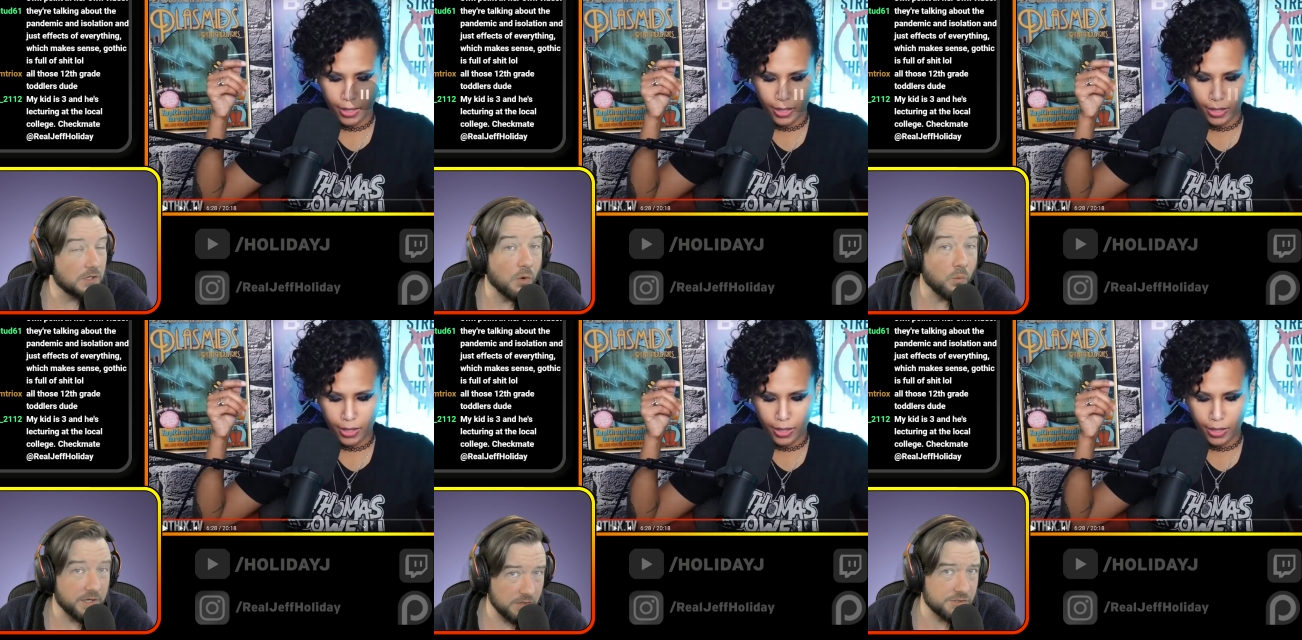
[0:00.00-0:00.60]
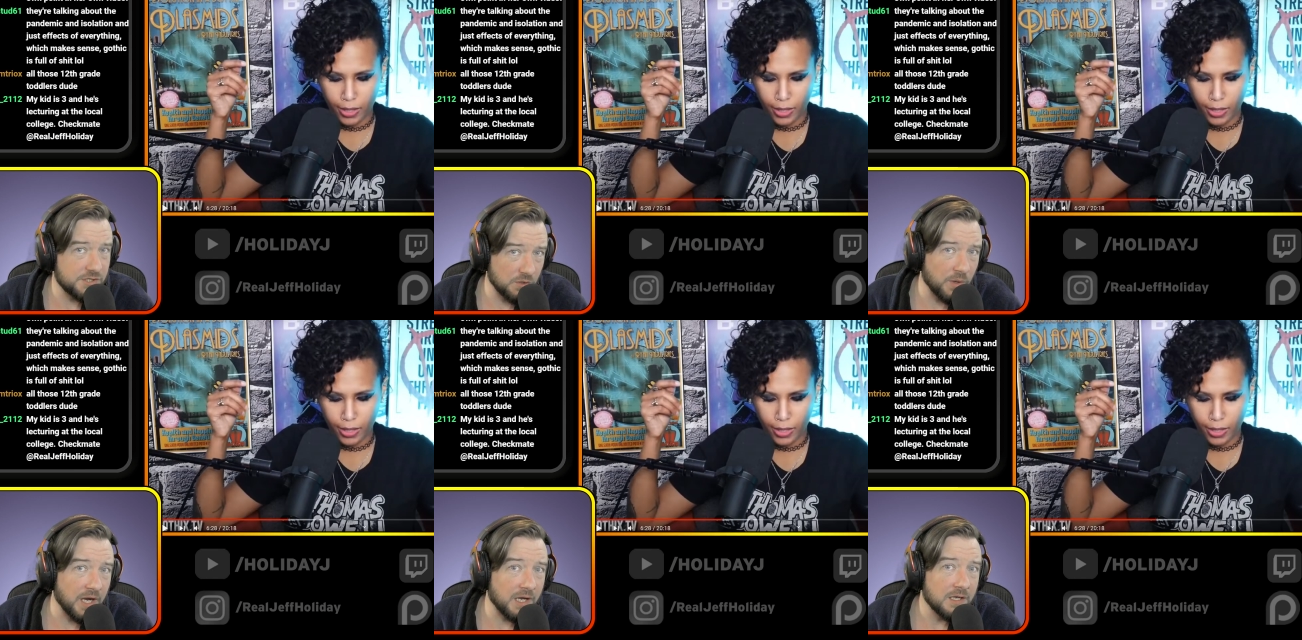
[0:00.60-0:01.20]
Speaker 1: what you're
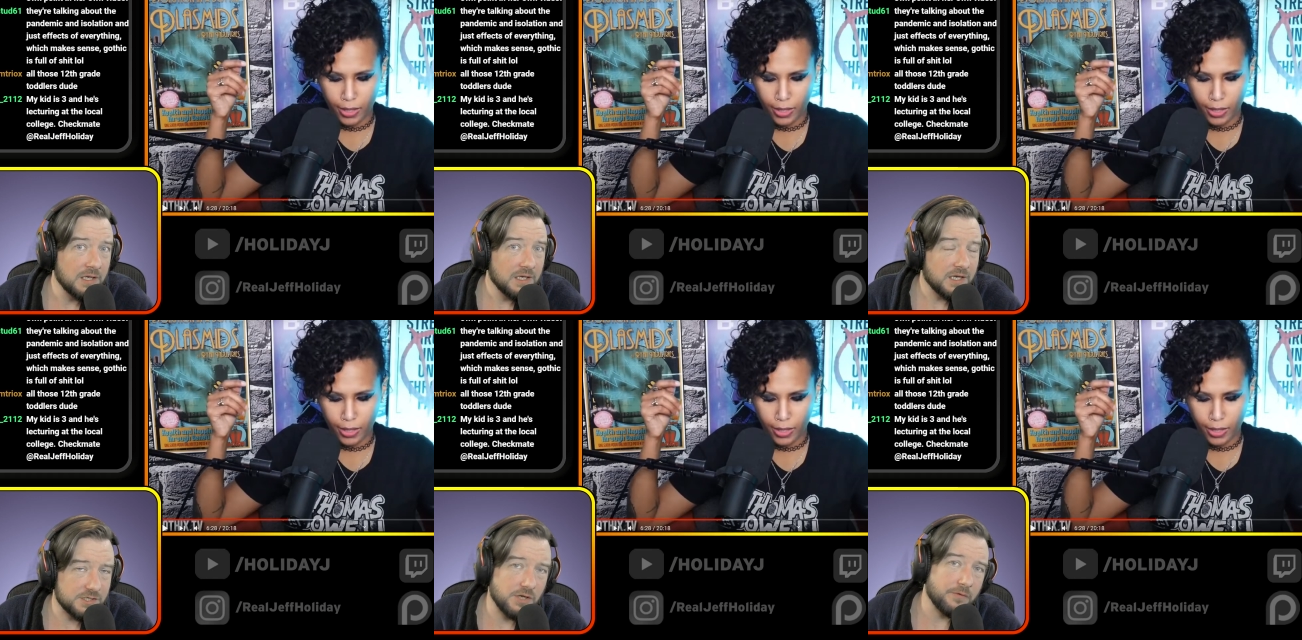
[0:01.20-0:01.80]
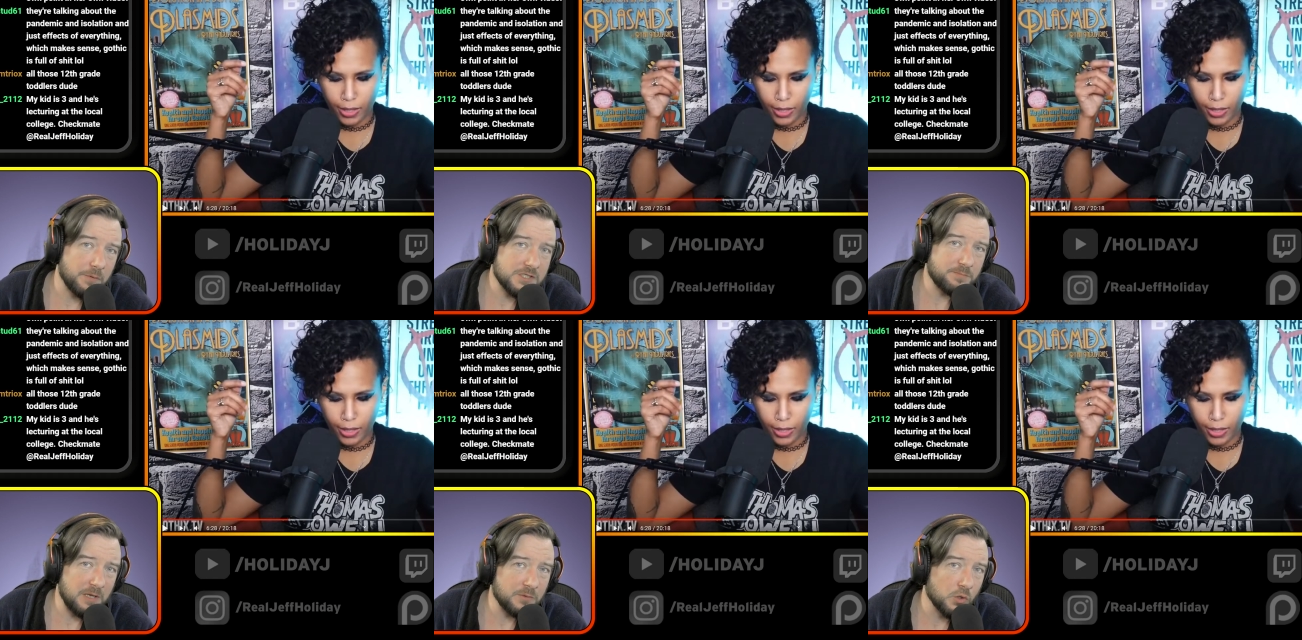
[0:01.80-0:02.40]
doing is you have a bunch of
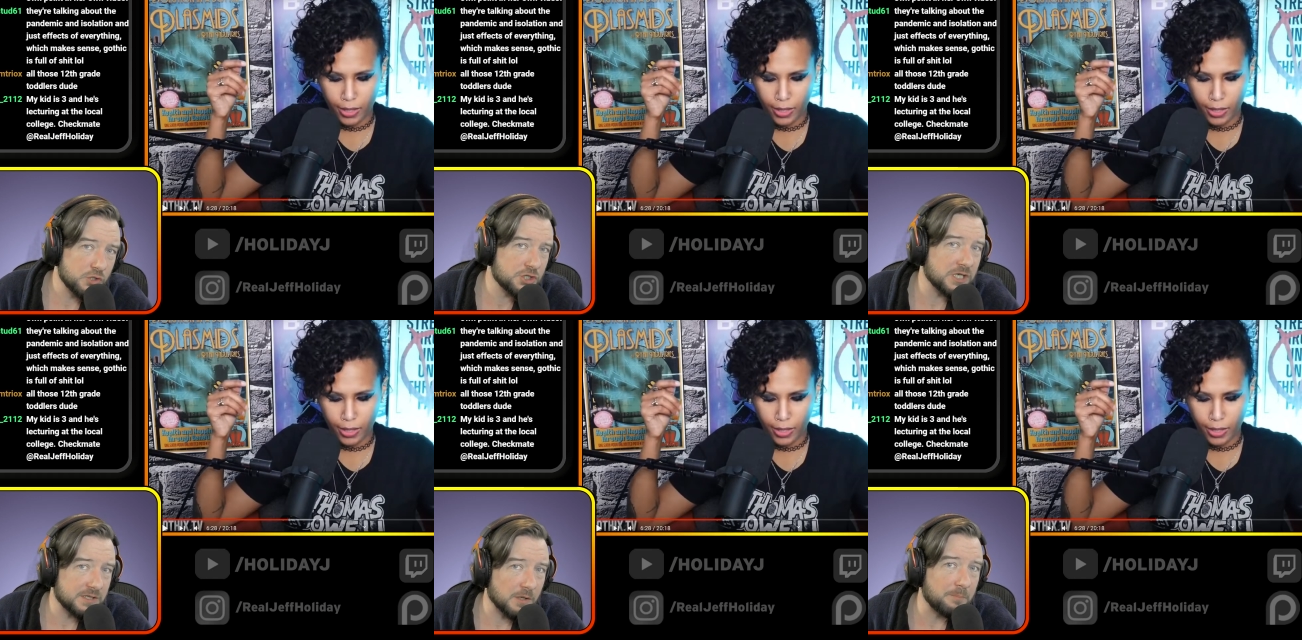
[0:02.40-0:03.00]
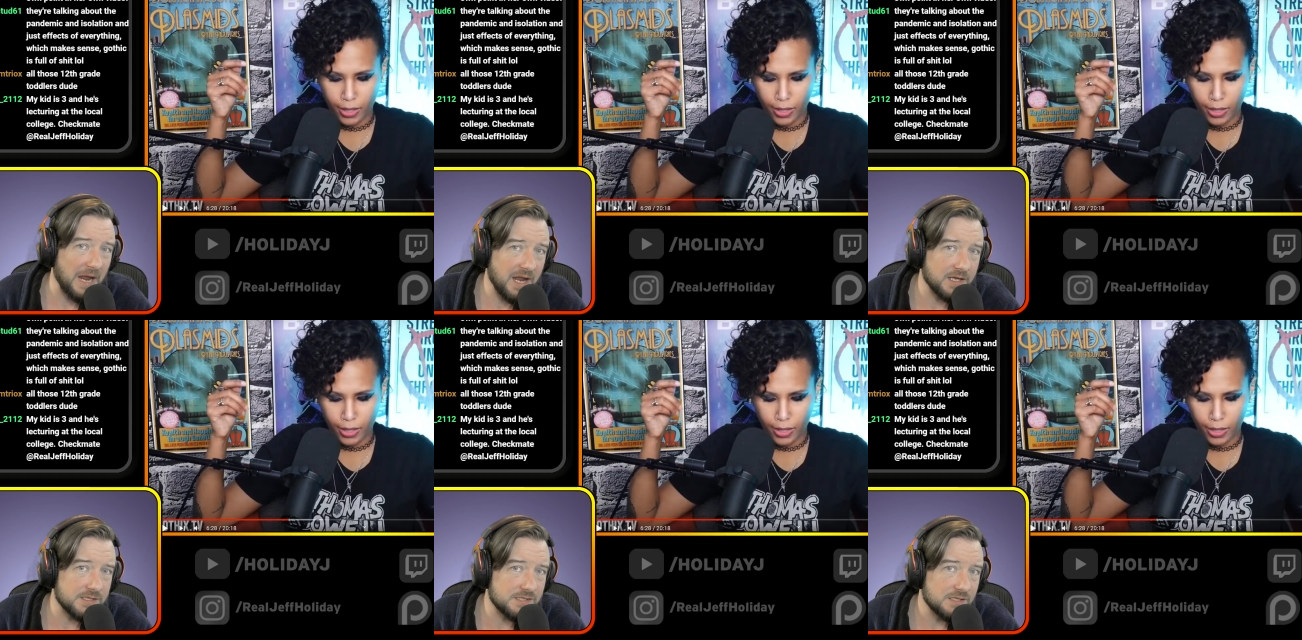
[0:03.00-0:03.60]
people who shit their
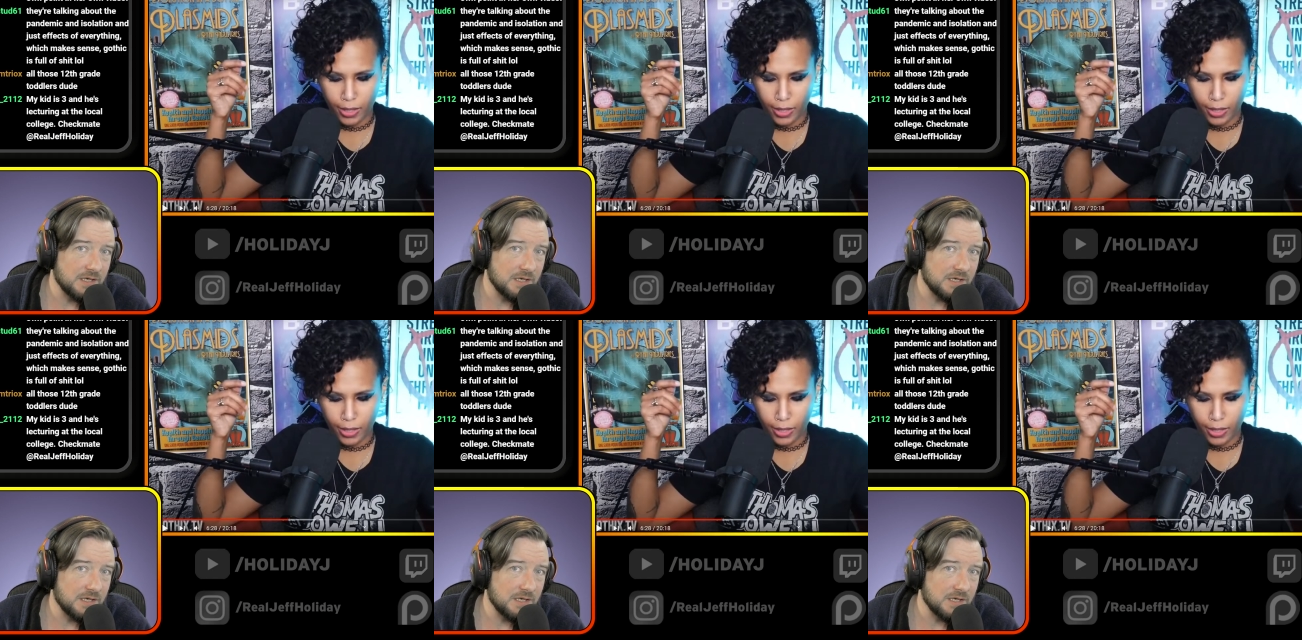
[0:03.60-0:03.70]
pants,